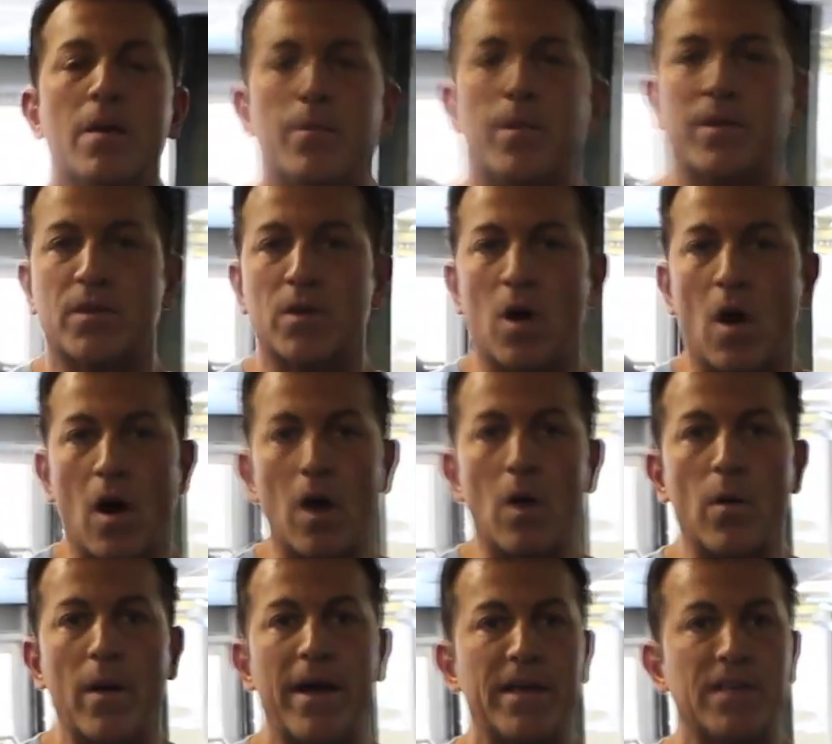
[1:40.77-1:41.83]
But there are
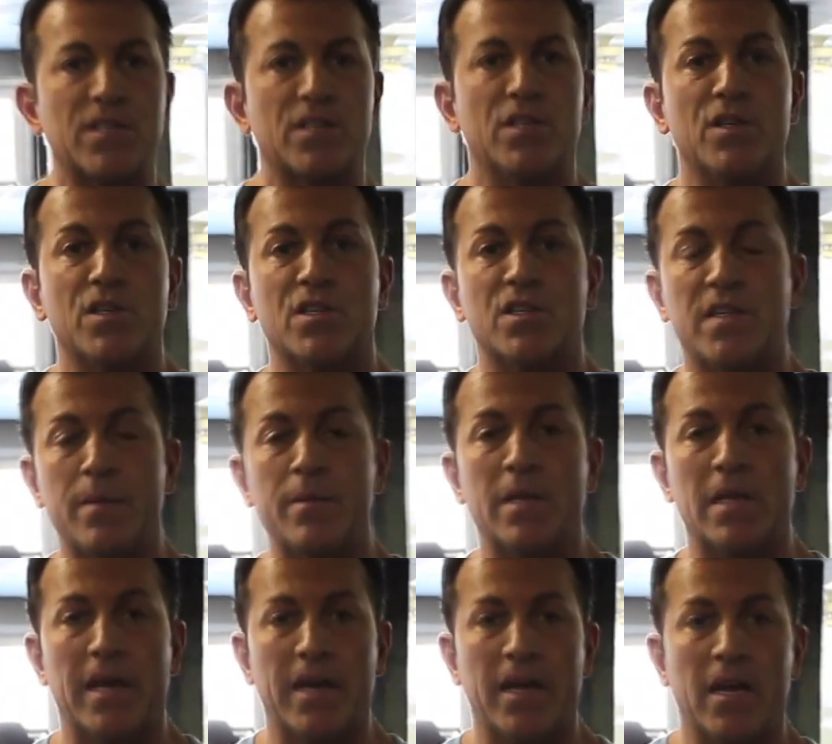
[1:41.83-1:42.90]
ways to
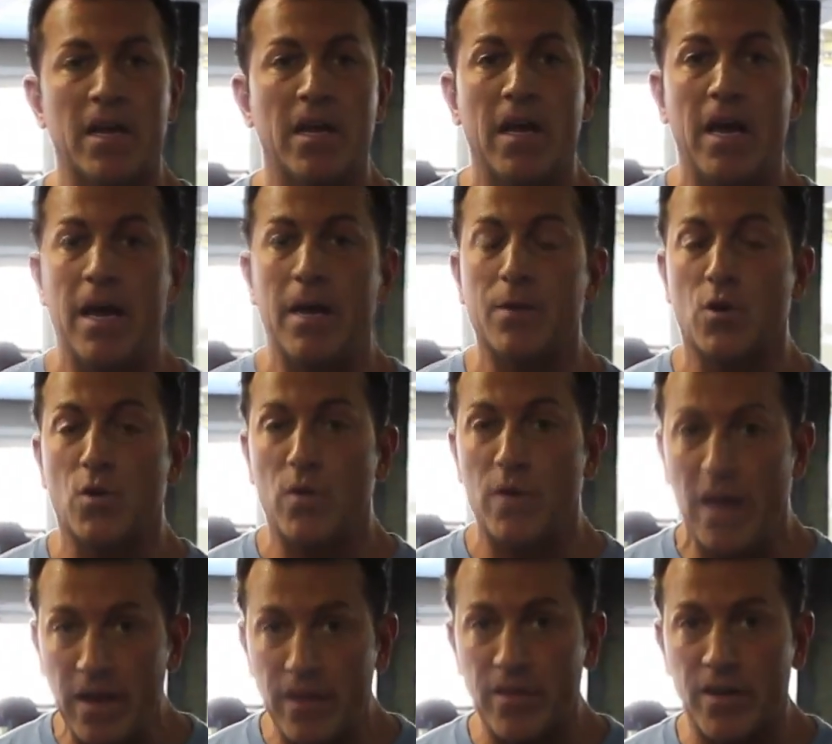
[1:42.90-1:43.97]
stimulate and
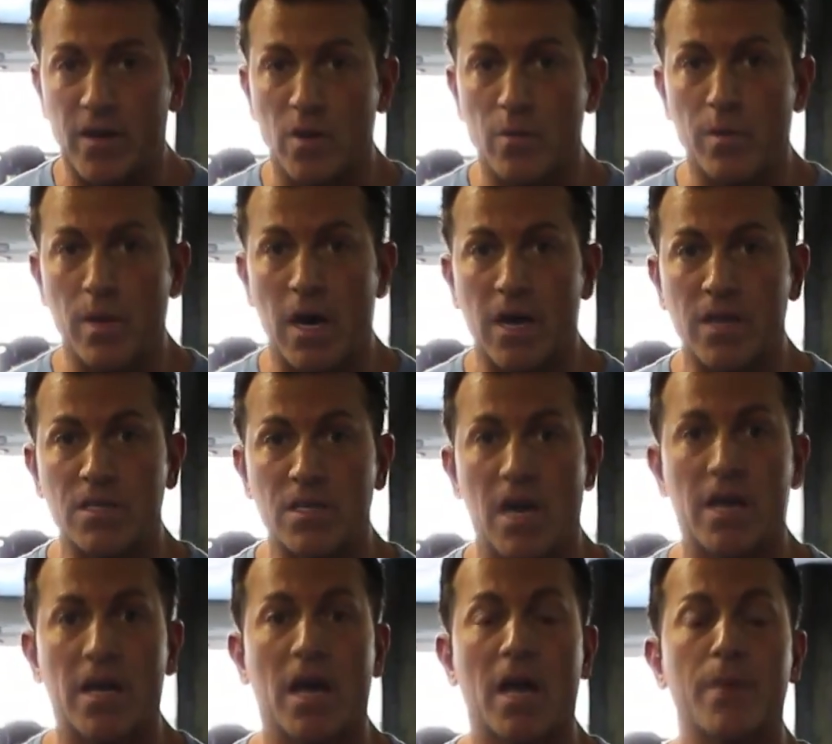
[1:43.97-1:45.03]
create thicker blocks
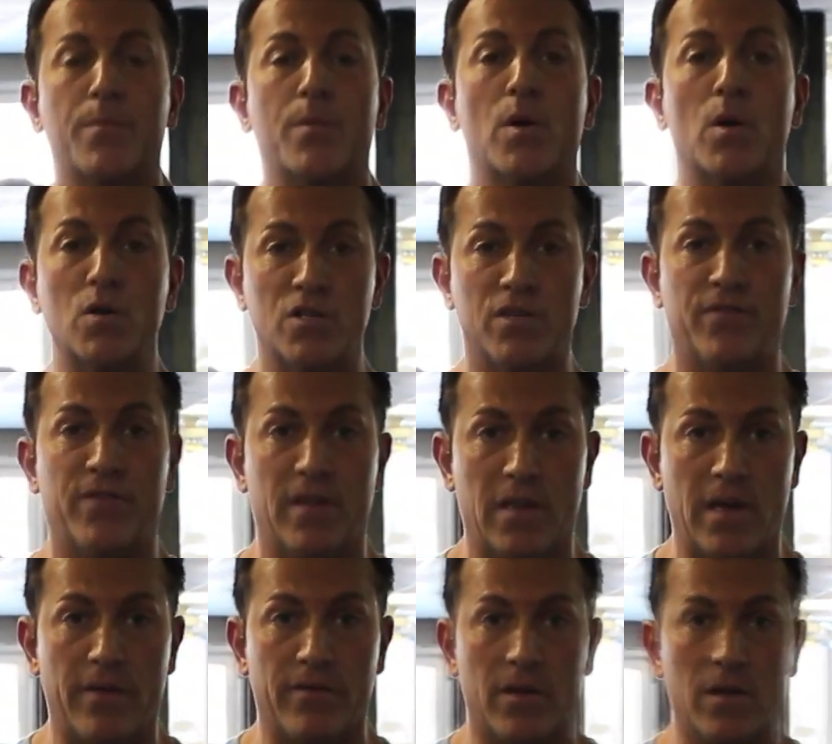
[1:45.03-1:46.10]
on a hypertrophy
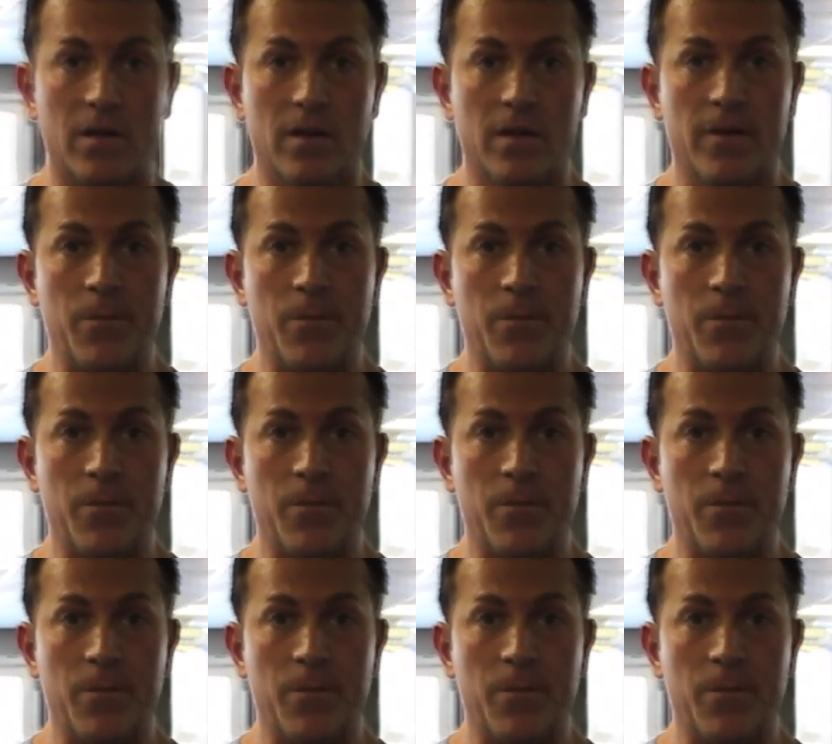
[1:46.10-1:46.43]
level